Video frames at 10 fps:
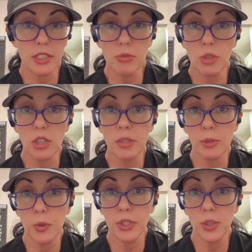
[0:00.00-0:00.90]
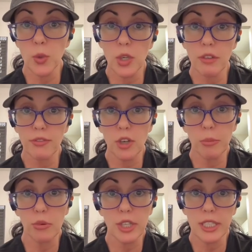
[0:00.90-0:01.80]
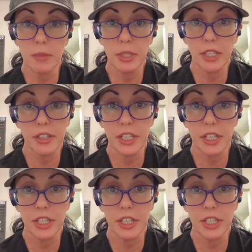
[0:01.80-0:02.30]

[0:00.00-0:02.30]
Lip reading: Tomorrow I'm going to court for a preliminary